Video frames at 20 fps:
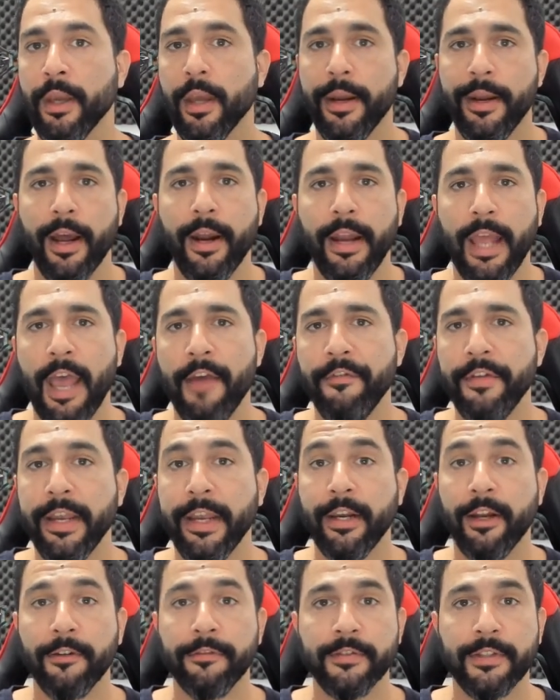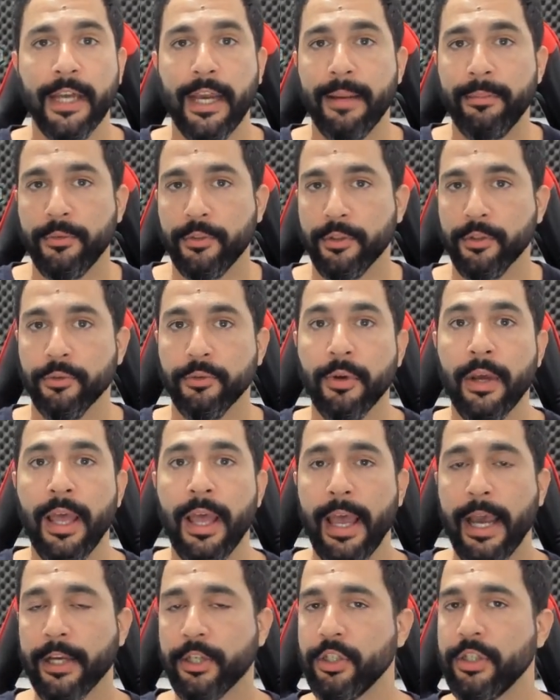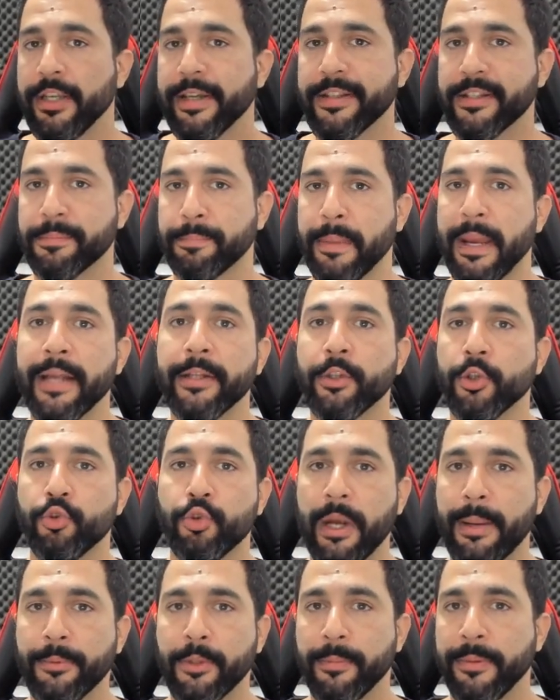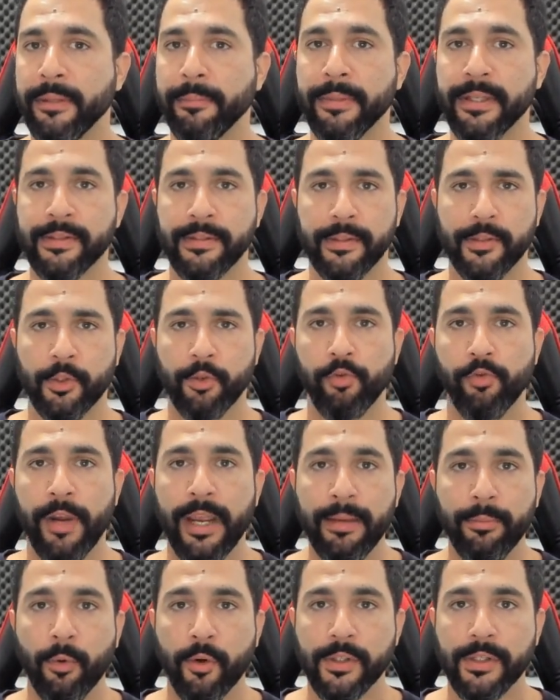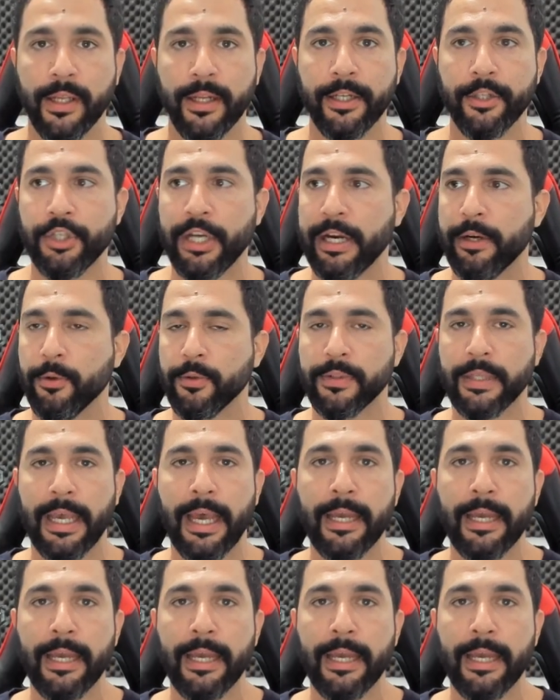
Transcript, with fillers: and not having enough time to actually expand your dropshipping business, create more selling channels,